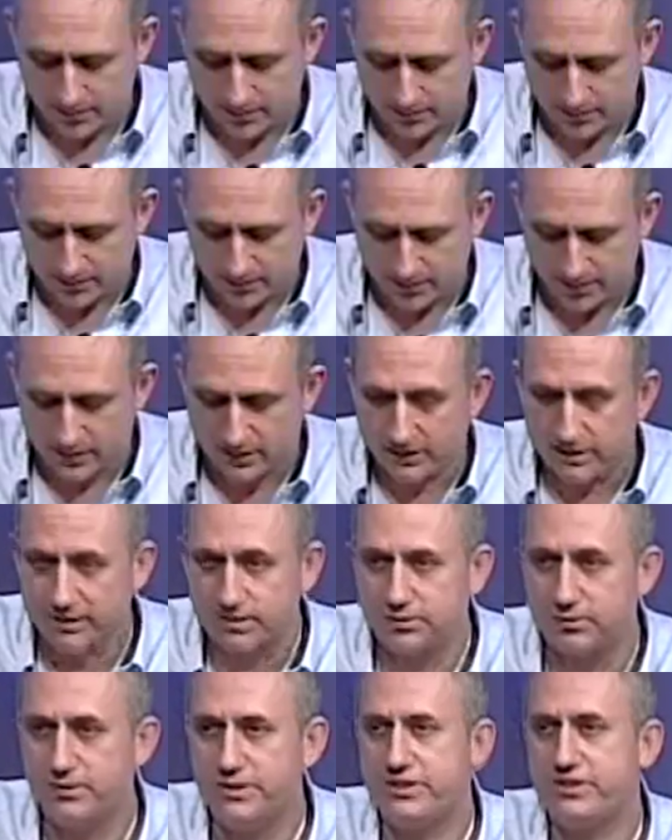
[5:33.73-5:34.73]

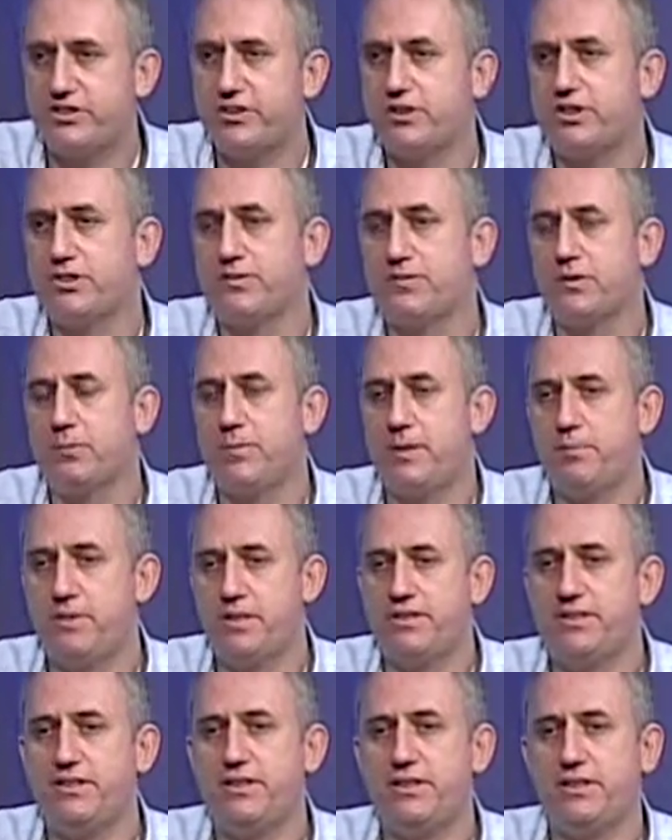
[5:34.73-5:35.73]
a researcher from
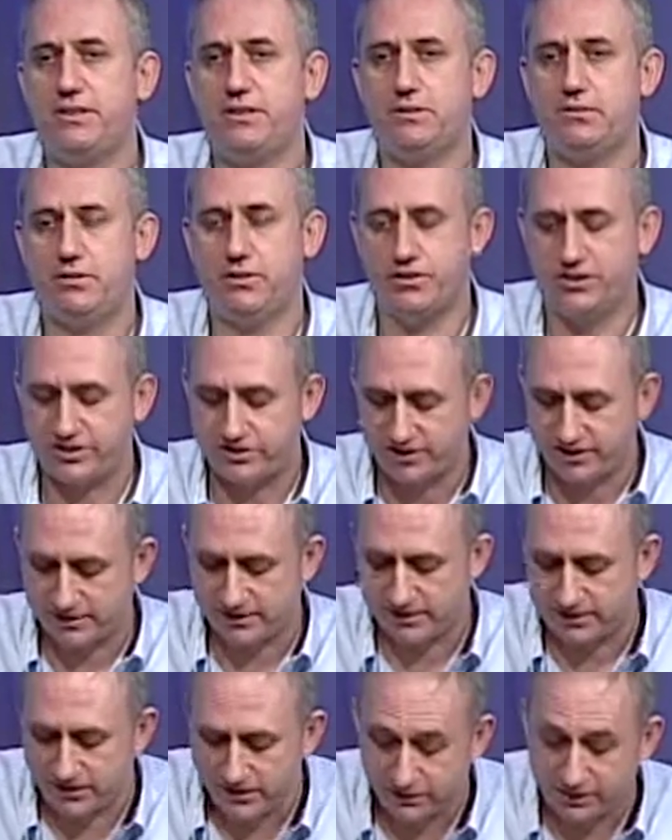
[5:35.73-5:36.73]
MIT
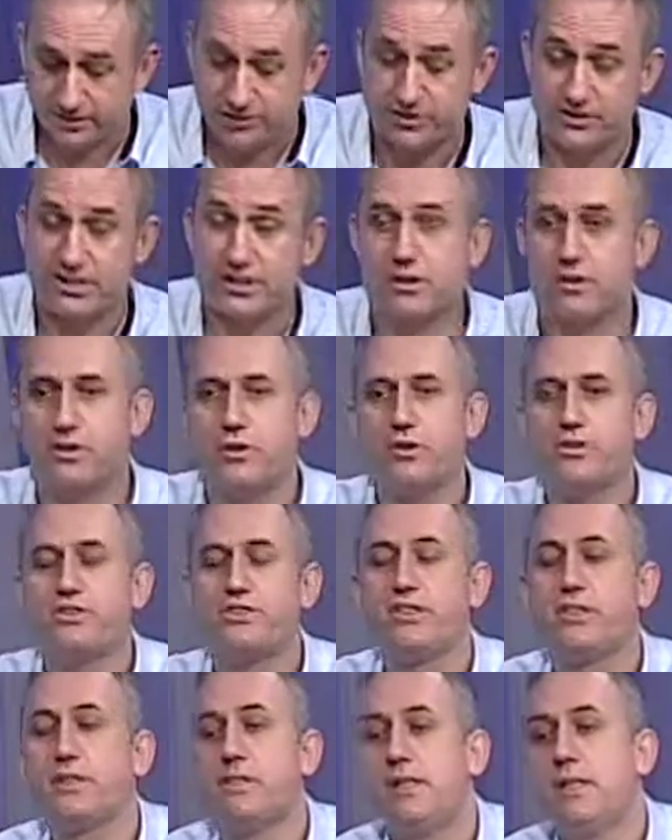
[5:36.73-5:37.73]
Logistics Center in
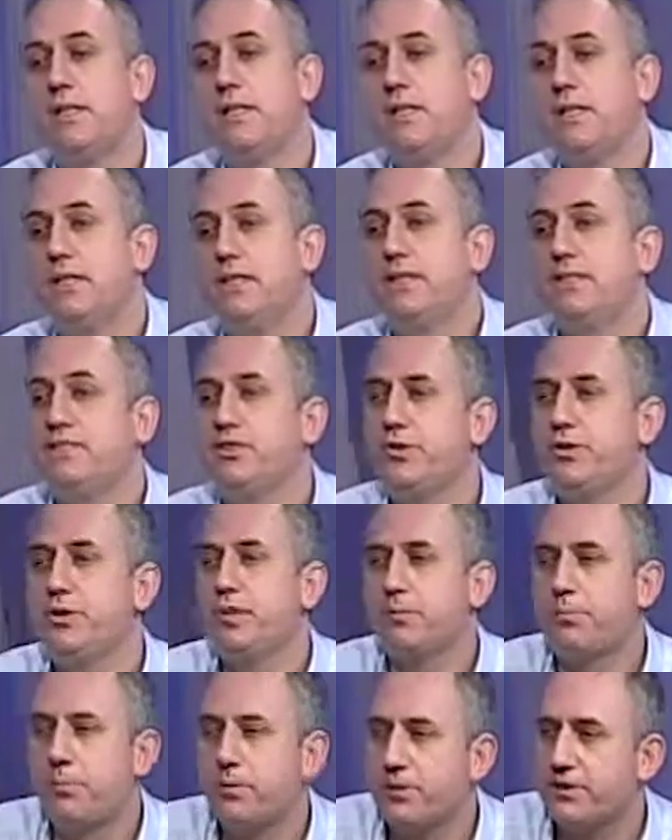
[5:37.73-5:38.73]
Zaragoza. He's doing
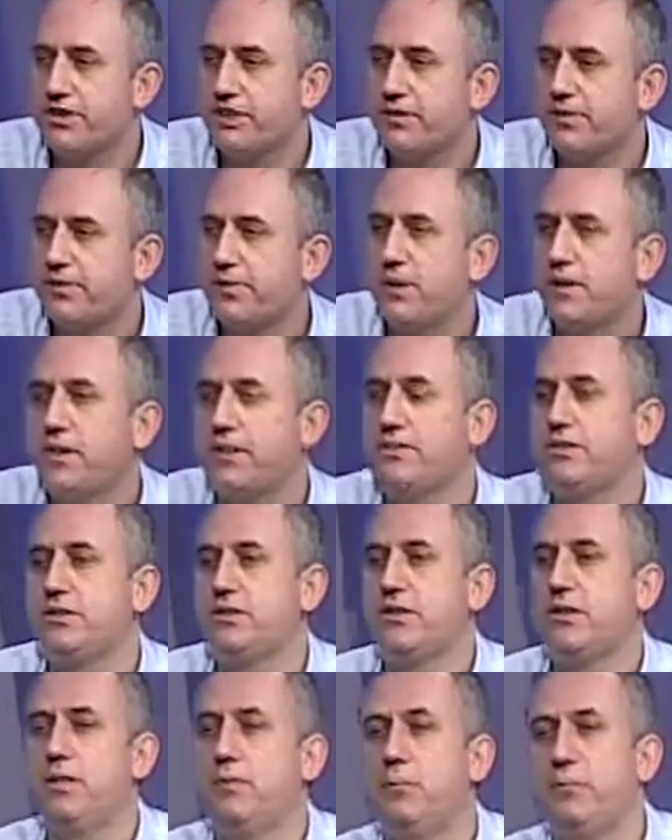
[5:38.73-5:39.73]
a project for us,
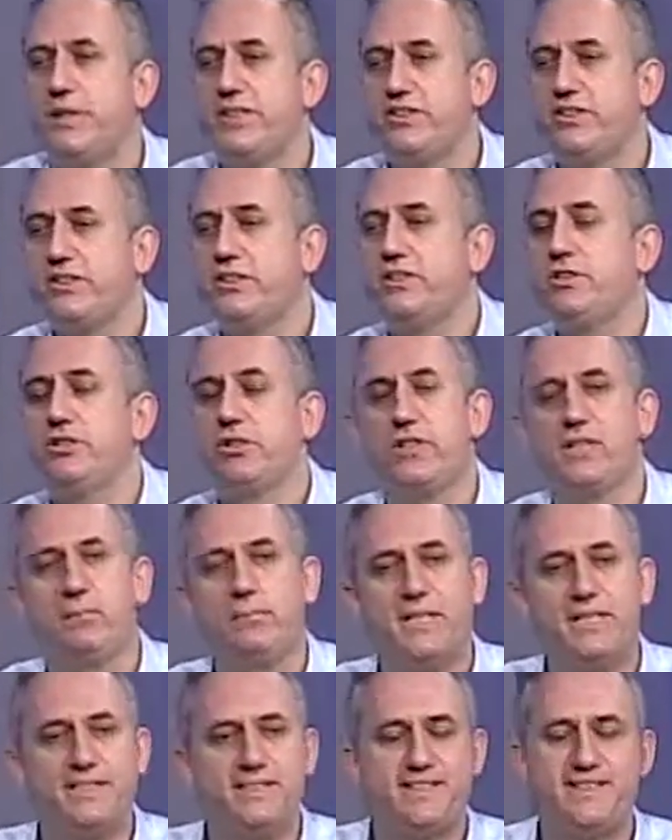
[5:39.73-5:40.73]
basically trying to
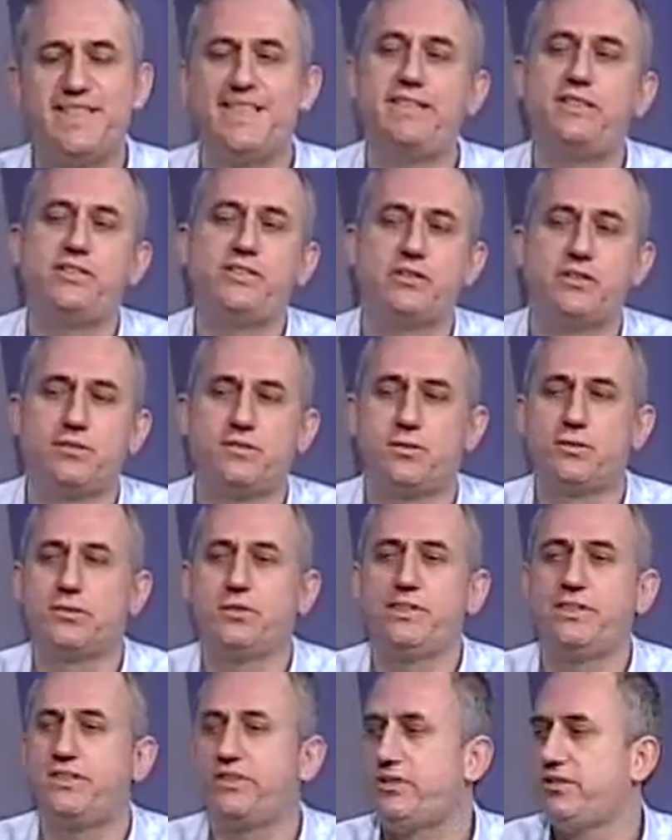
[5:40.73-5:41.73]
make sense of all
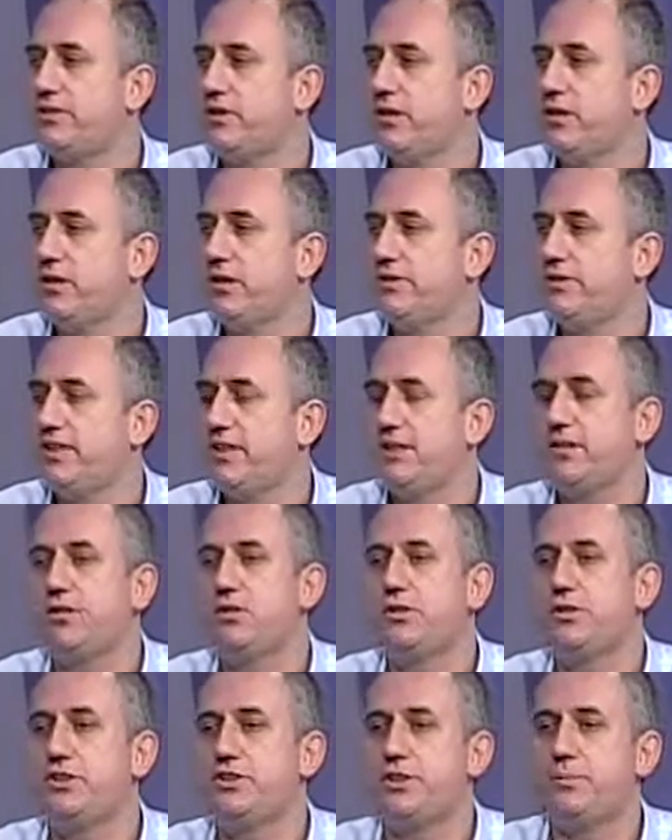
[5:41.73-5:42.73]
this
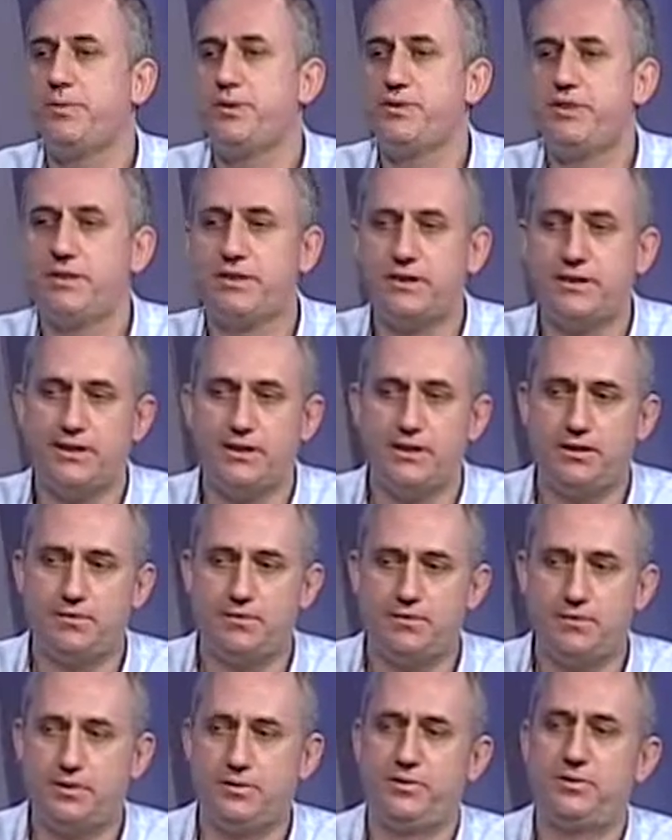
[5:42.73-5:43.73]
technology, particularly
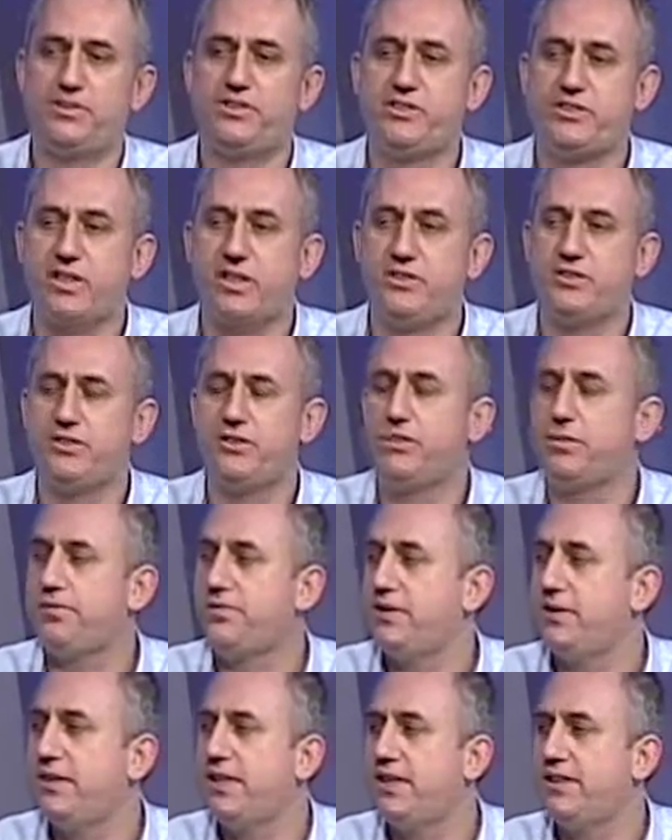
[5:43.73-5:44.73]
started
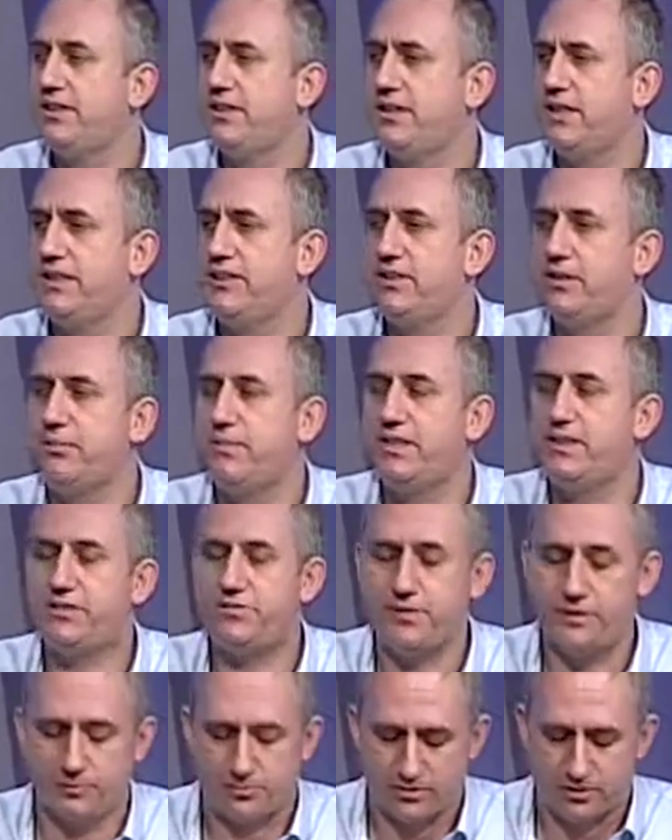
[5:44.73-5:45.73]
off in the SMS
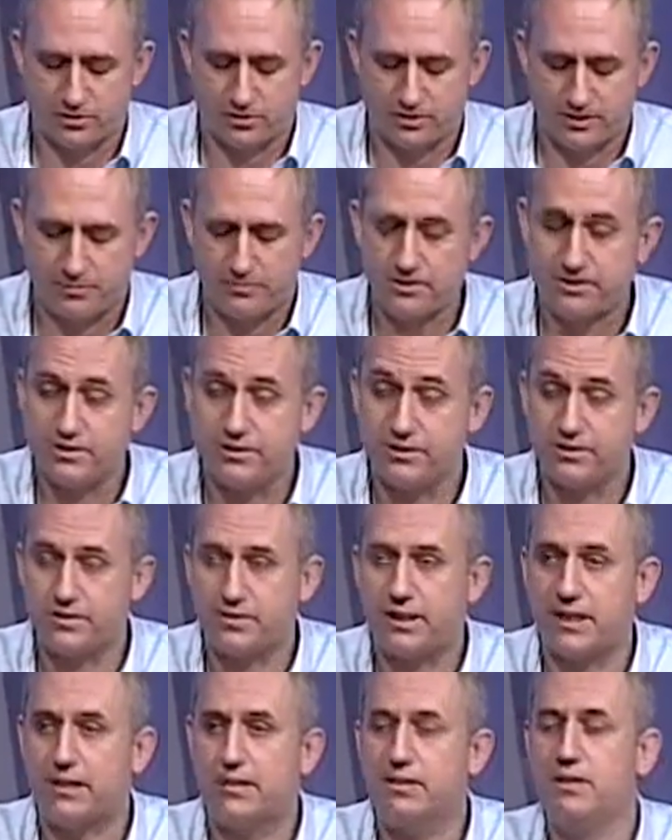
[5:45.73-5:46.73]
field, but not limited to
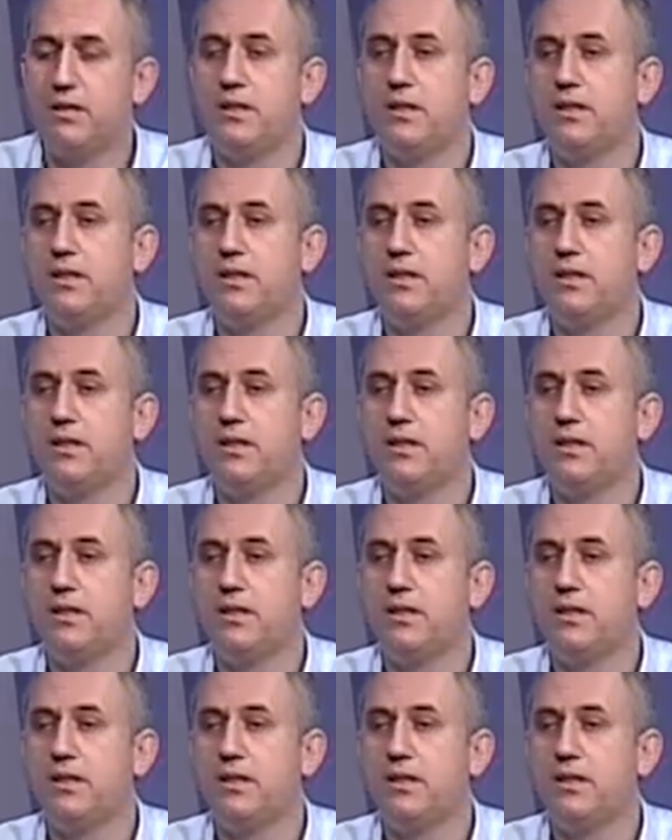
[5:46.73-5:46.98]
that.